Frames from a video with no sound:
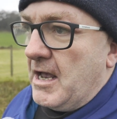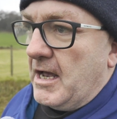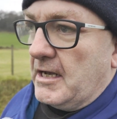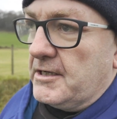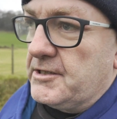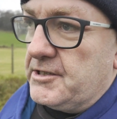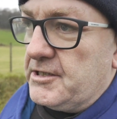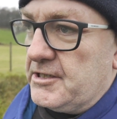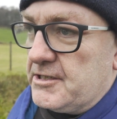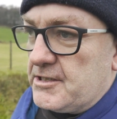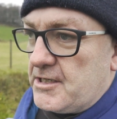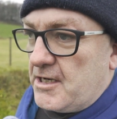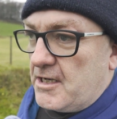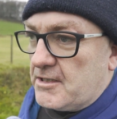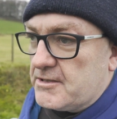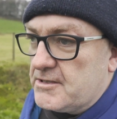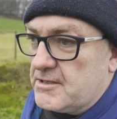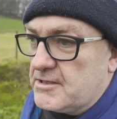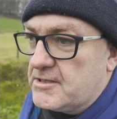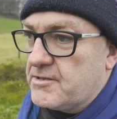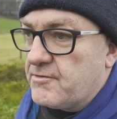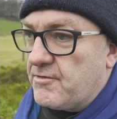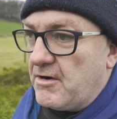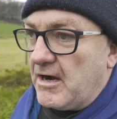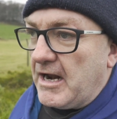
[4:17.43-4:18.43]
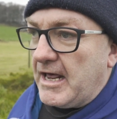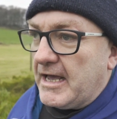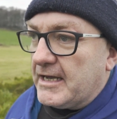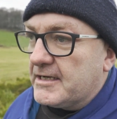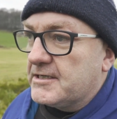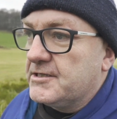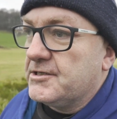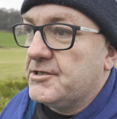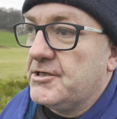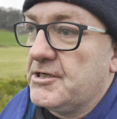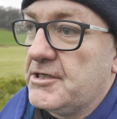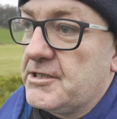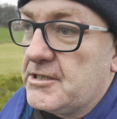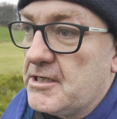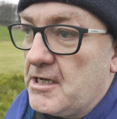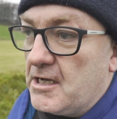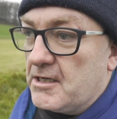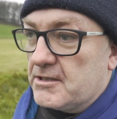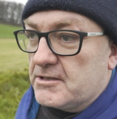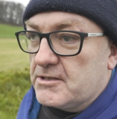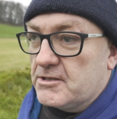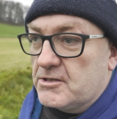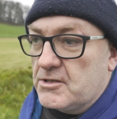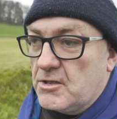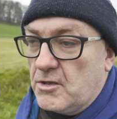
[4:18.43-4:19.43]
And she started to relax and she
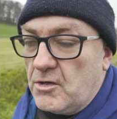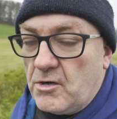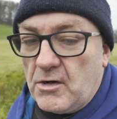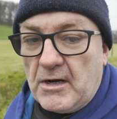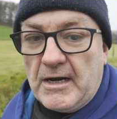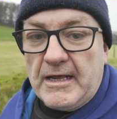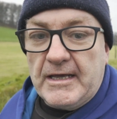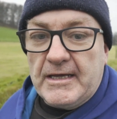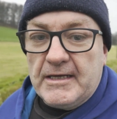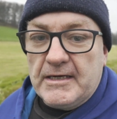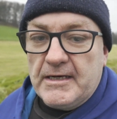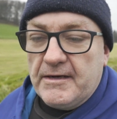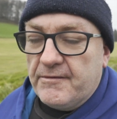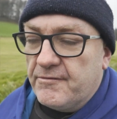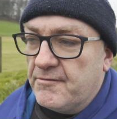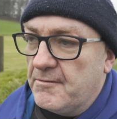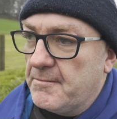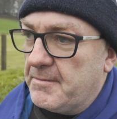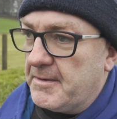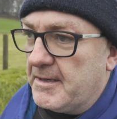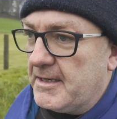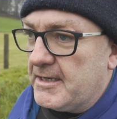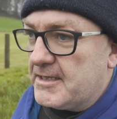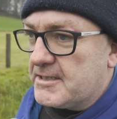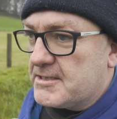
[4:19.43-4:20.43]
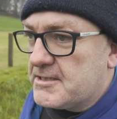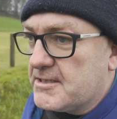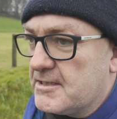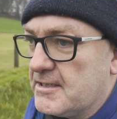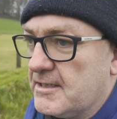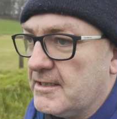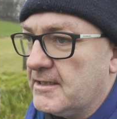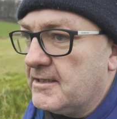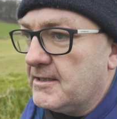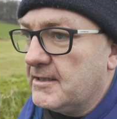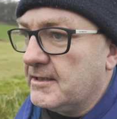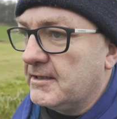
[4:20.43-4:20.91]
started to look like a different person.